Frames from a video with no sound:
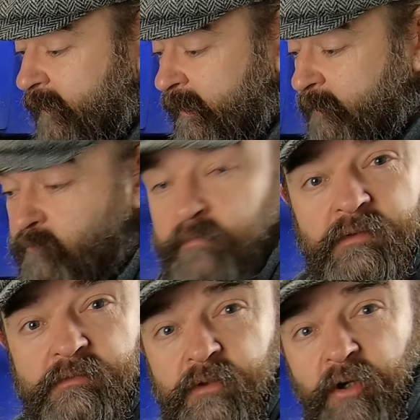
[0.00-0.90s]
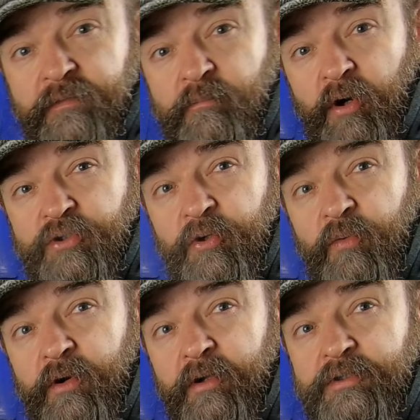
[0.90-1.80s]
got it from Moto
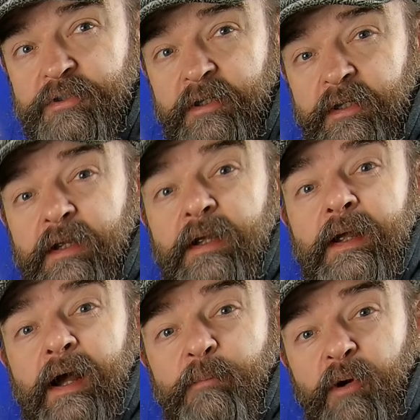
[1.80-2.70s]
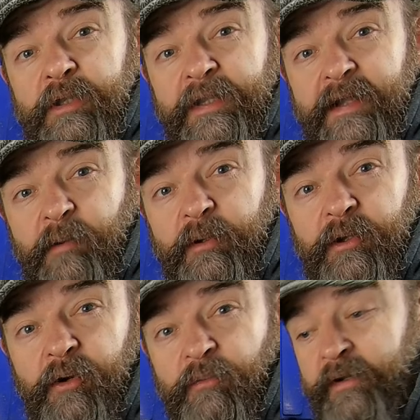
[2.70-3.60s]
Works. I'll put a link down
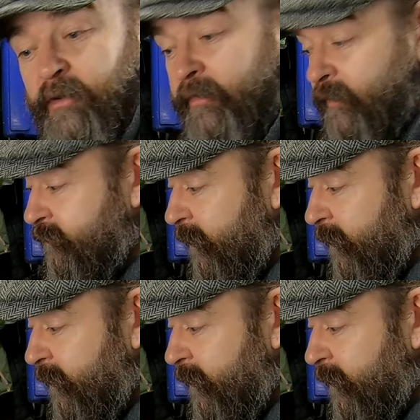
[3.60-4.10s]
below where I got this